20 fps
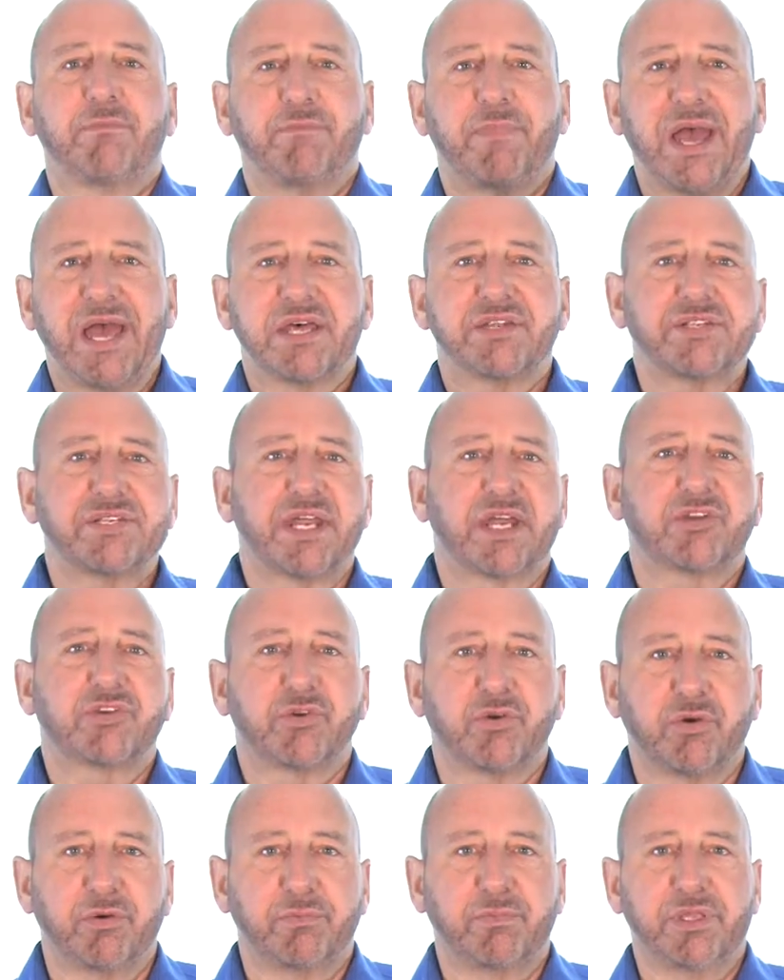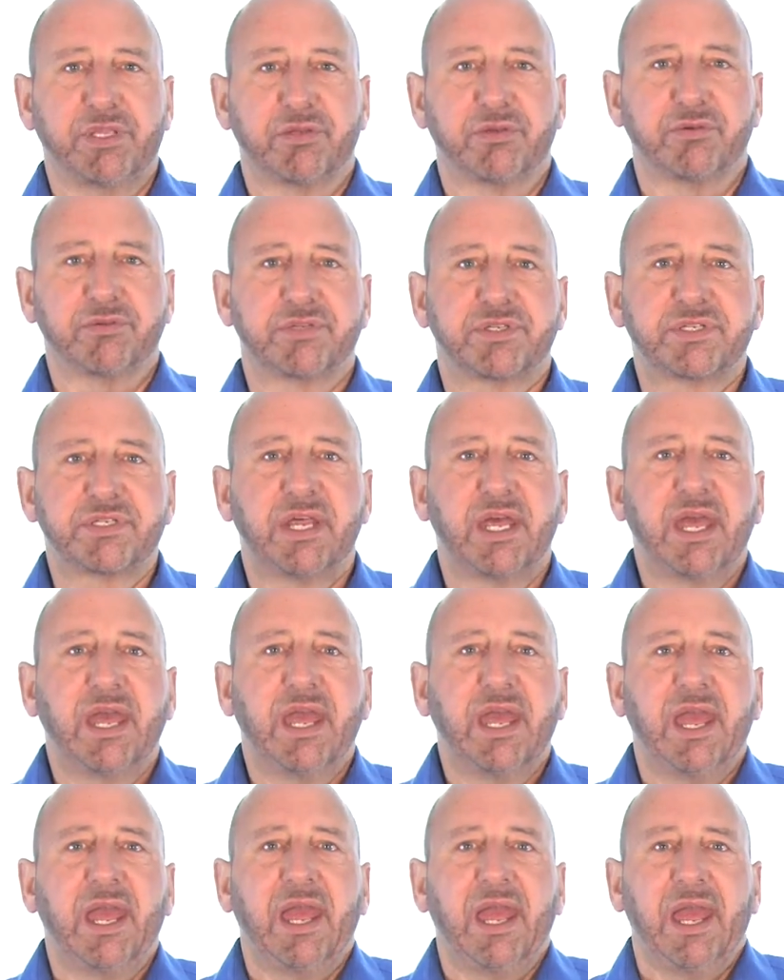past sexual abuse.
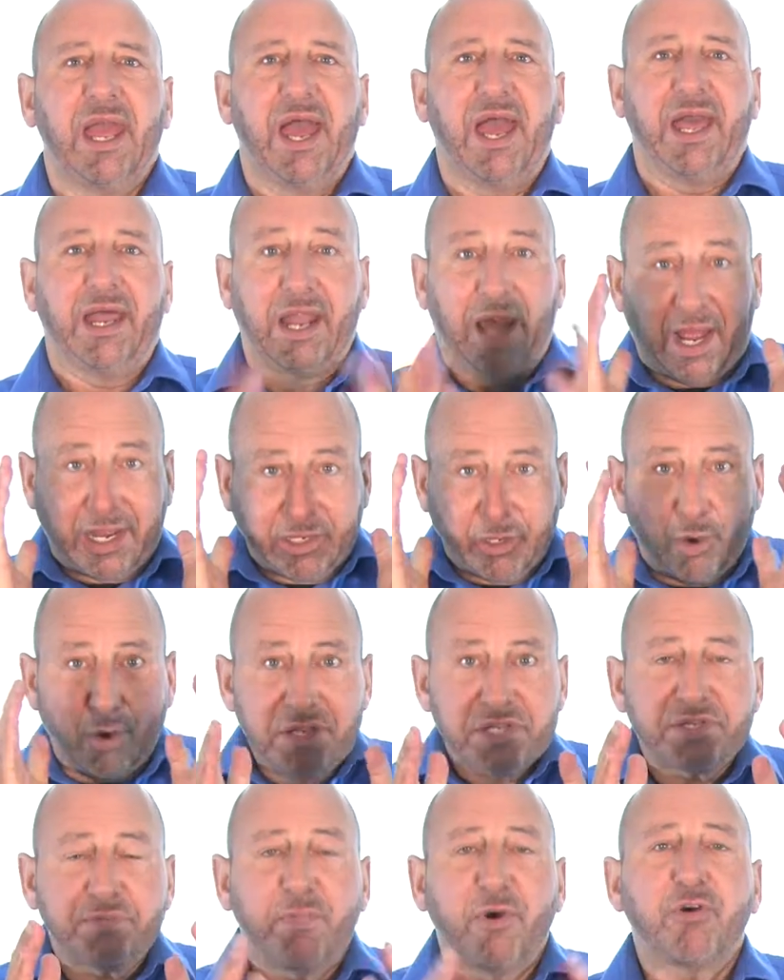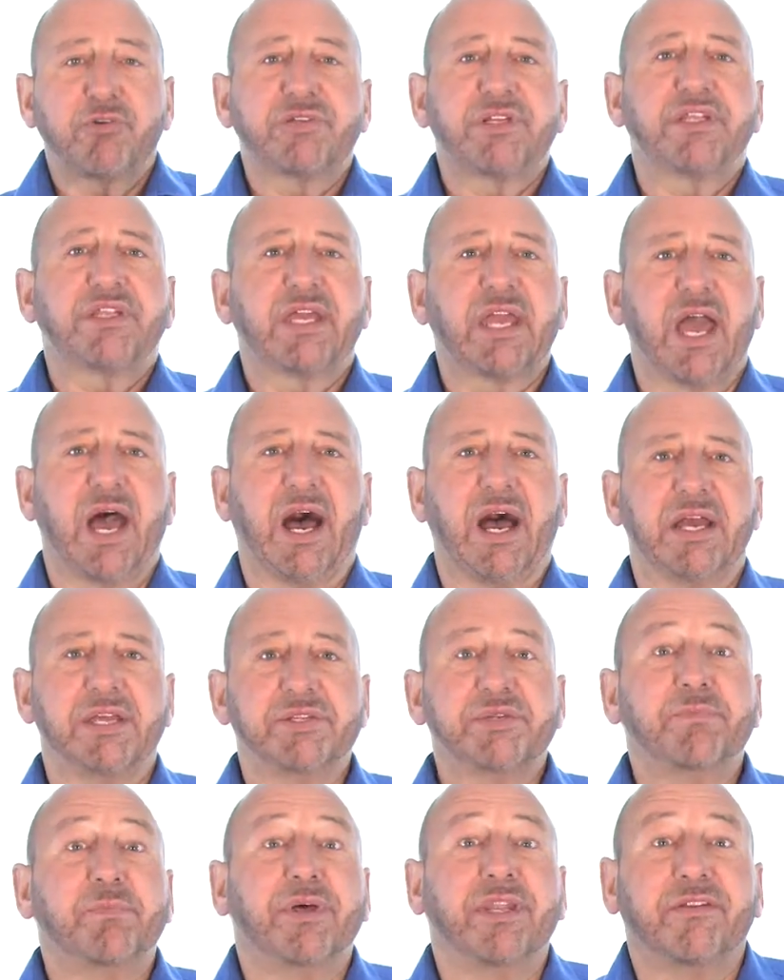I know I spoke to the
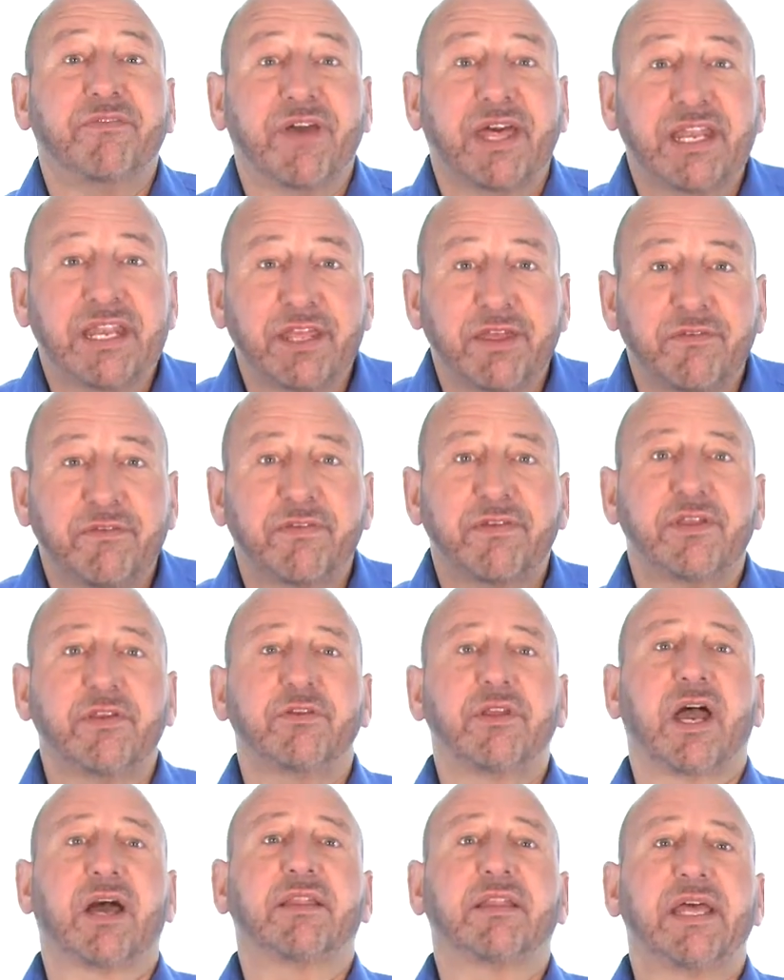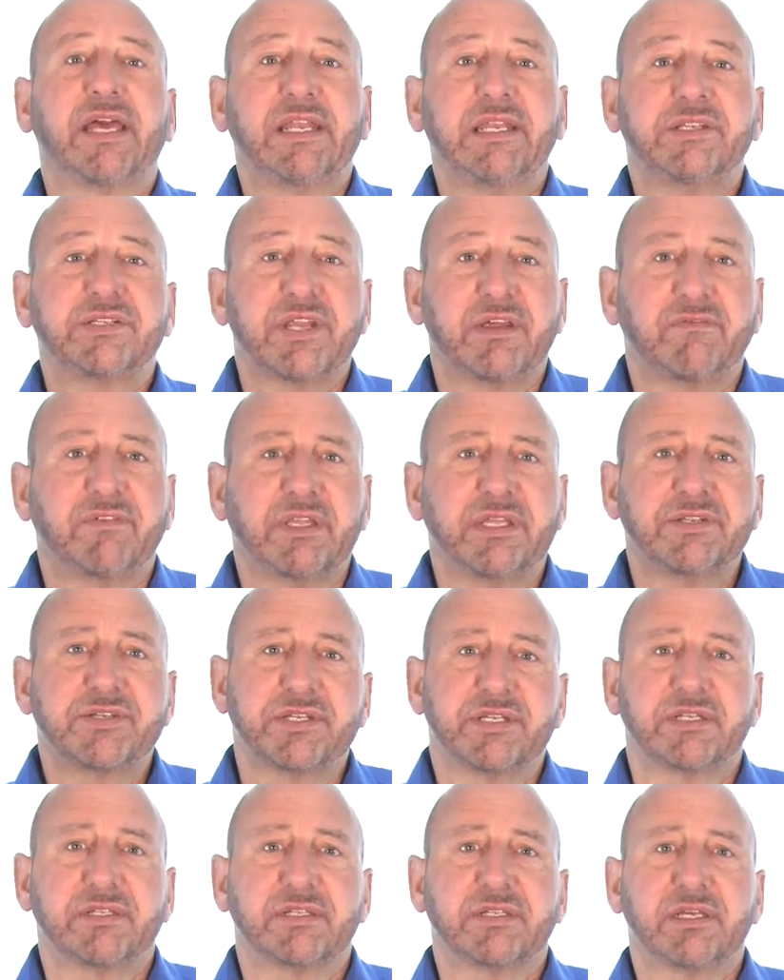guys, but if any of you young ladies have
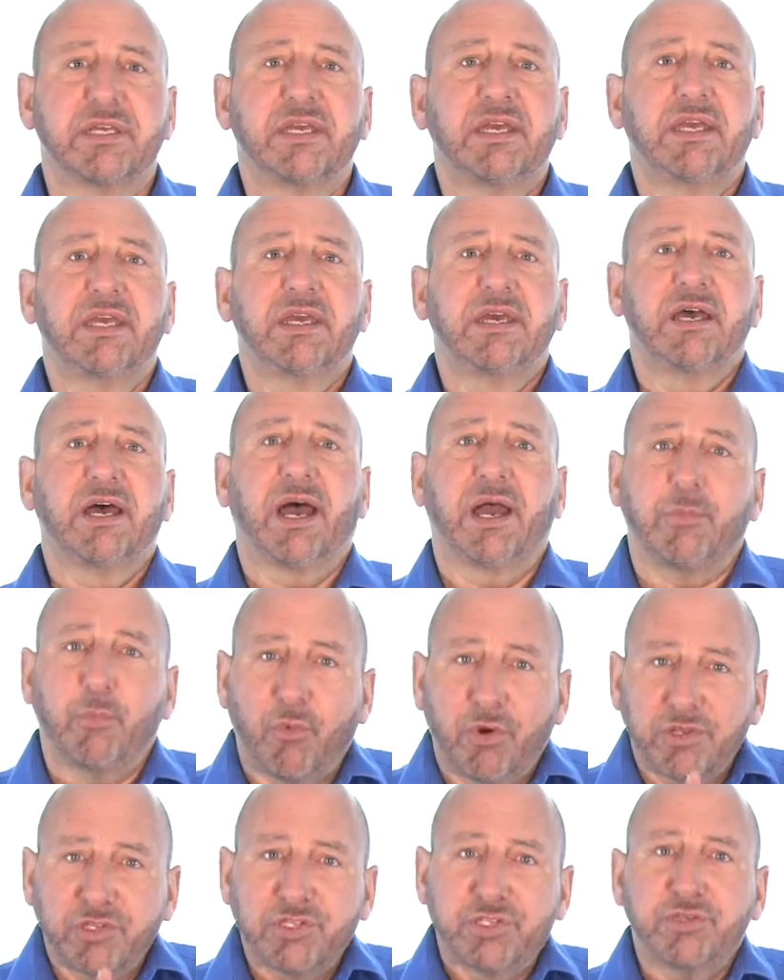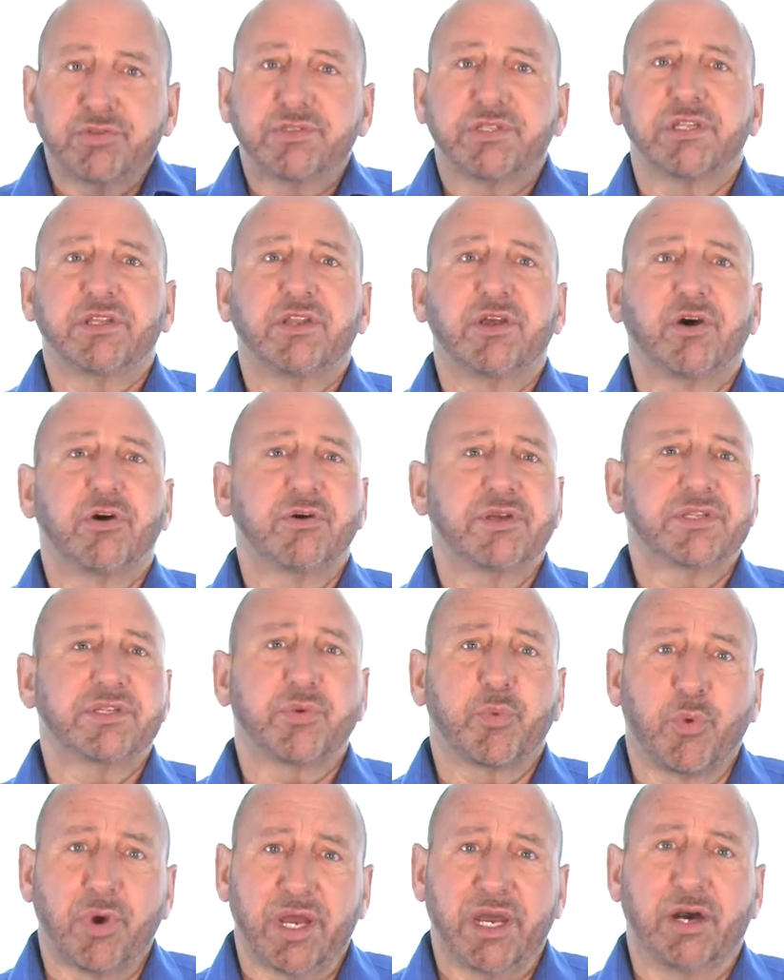listened, I want you to know as
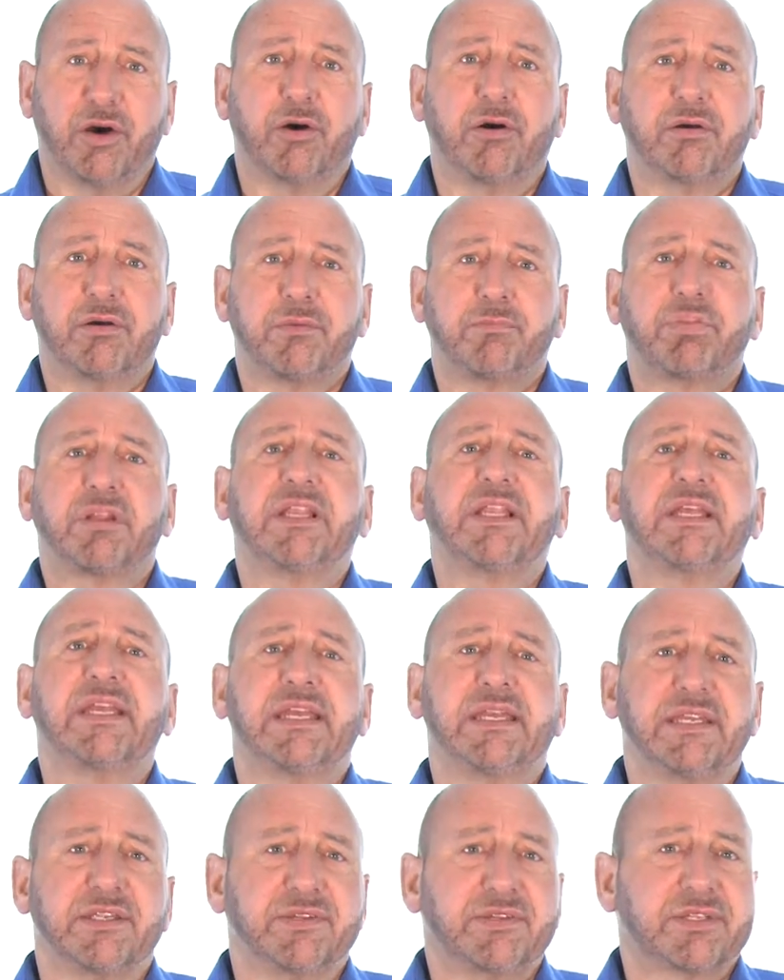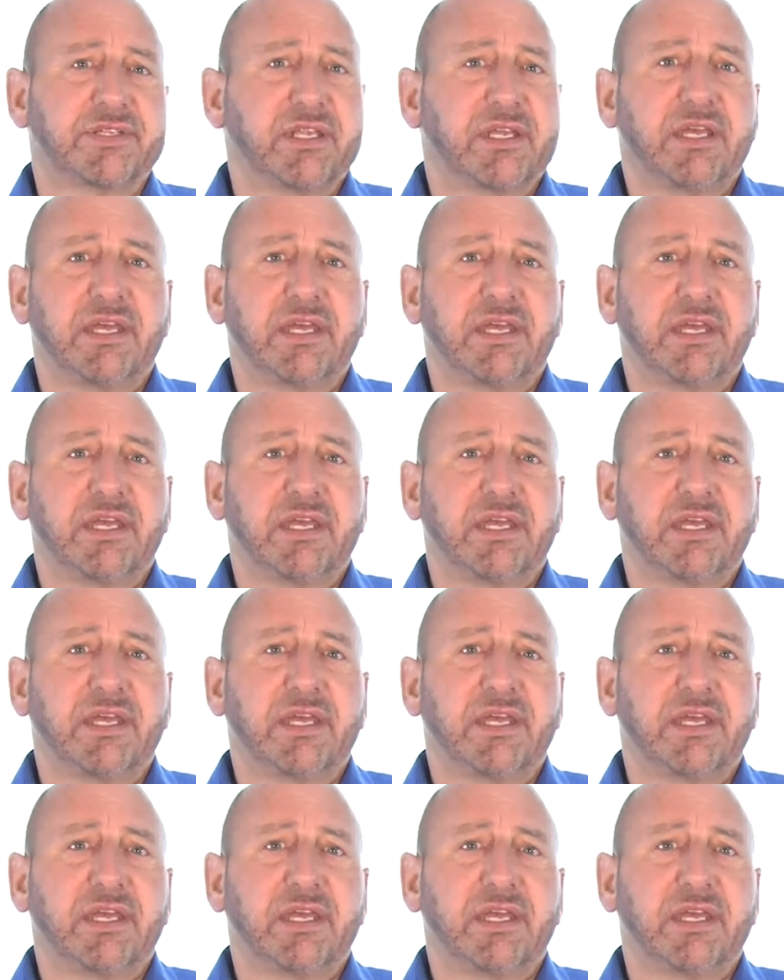well, please